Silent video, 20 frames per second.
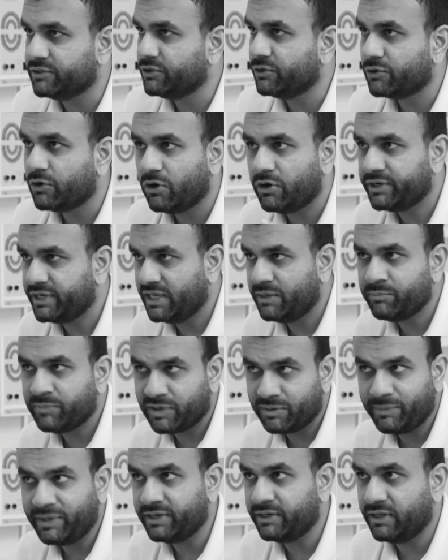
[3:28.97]
You can't
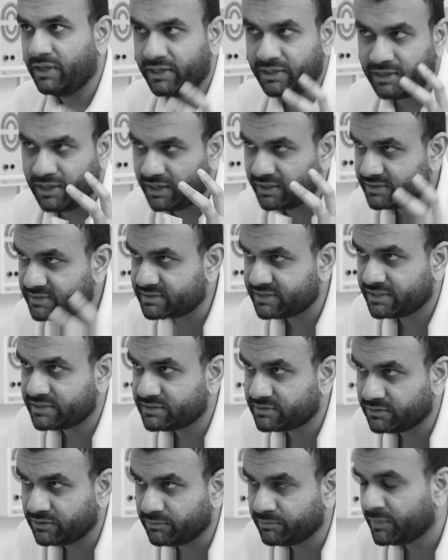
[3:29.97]
implement a
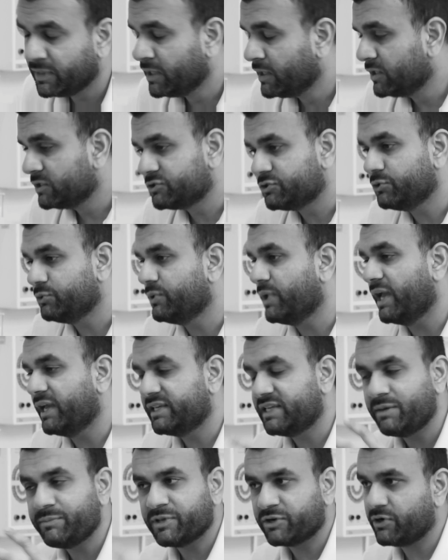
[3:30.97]
system to a
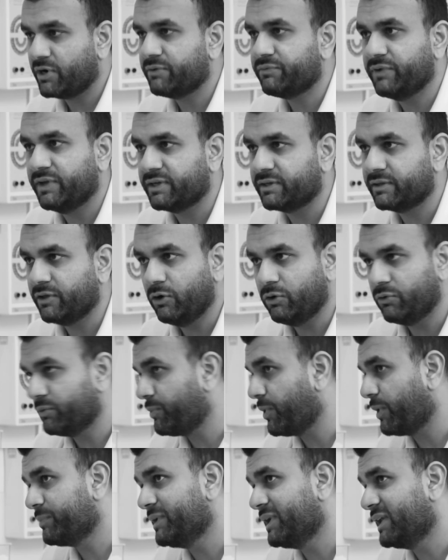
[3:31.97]
demographic or a
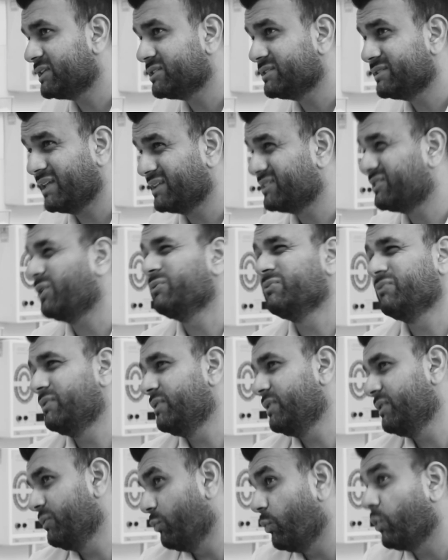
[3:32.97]
population that don't
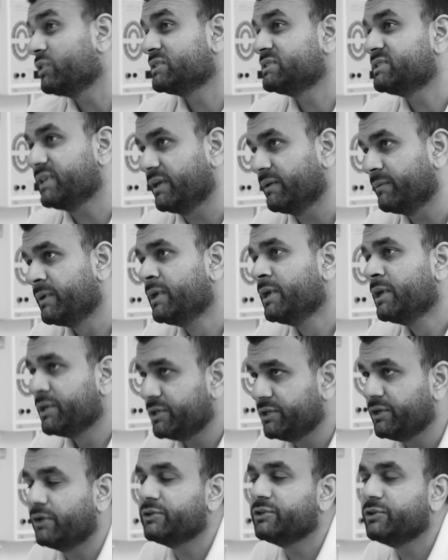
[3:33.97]
want it.
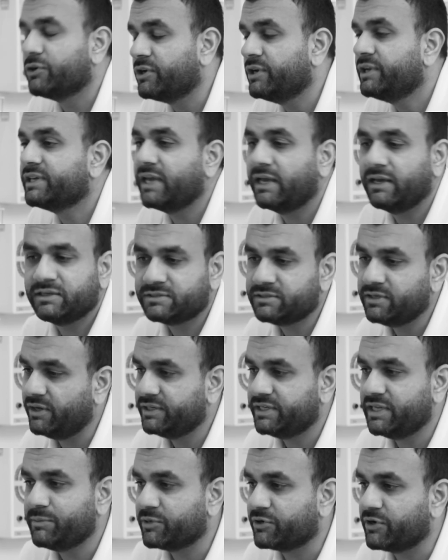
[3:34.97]
You know, you're going to get a certain
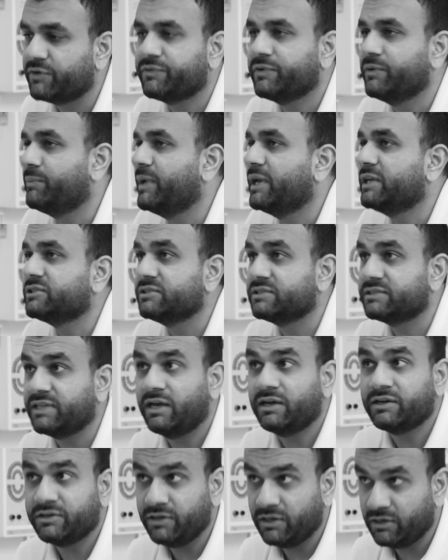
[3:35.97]
demographic of patients
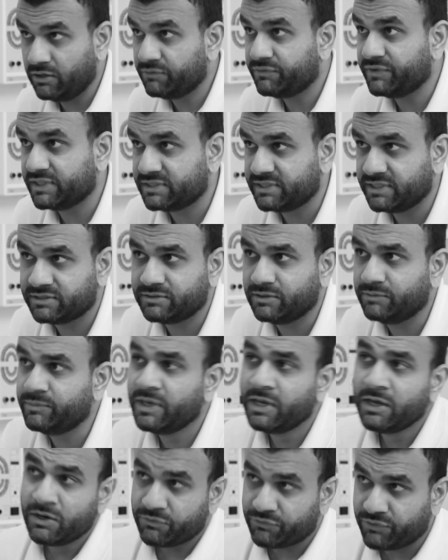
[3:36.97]
that are going to love this system.
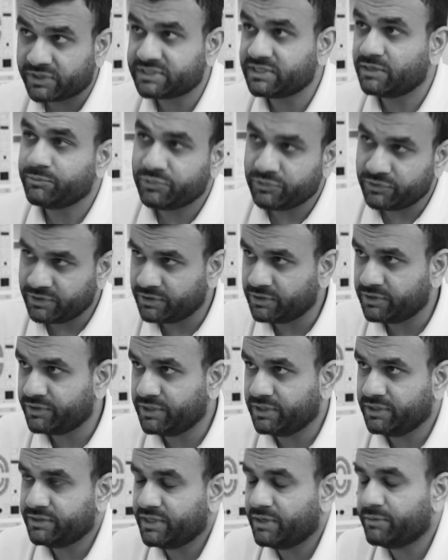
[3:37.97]
For example, the
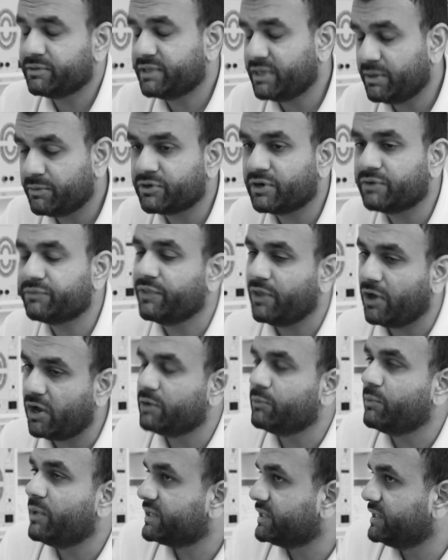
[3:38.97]
demographic that I
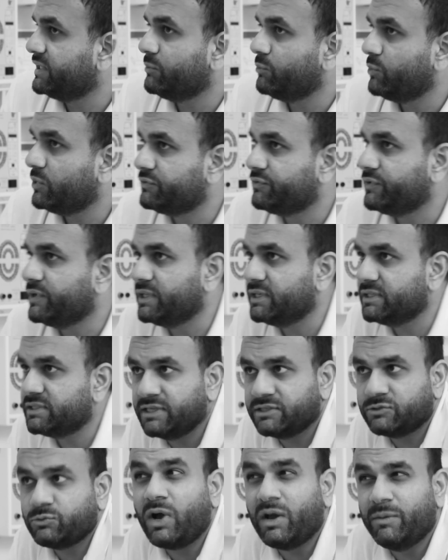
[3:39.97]
work in Woodford, it's
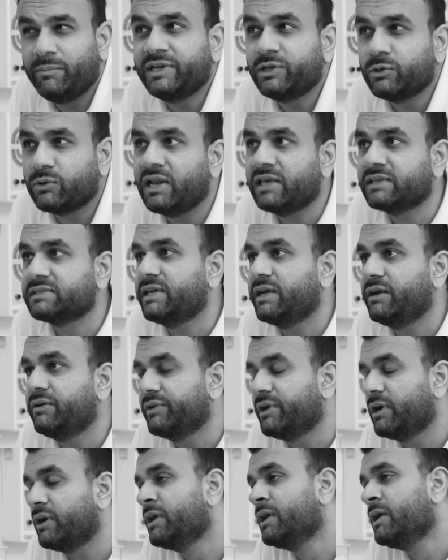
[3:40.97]
quite a middle class
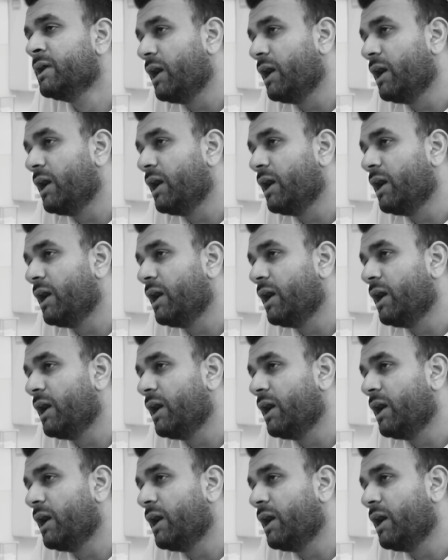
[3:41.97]
area.